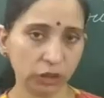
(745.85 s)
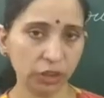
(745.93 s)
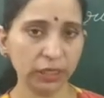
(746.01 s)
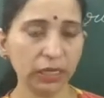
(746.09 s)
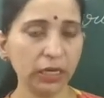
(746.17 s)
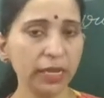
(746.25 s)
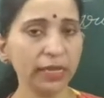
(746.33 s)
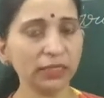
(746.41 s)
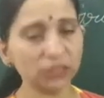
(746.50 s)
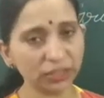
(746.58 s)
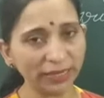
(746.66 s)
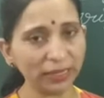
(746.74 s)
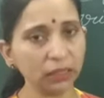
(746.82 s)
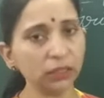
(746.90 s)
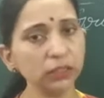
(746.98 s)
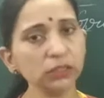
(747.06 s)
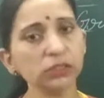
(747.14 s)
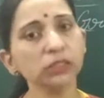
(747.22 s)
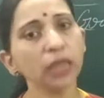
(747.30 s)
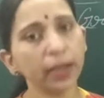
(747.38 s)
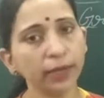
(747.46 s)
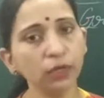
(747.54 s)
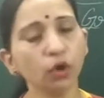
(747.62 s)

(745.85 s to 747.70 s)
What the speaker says: DNA is taken inside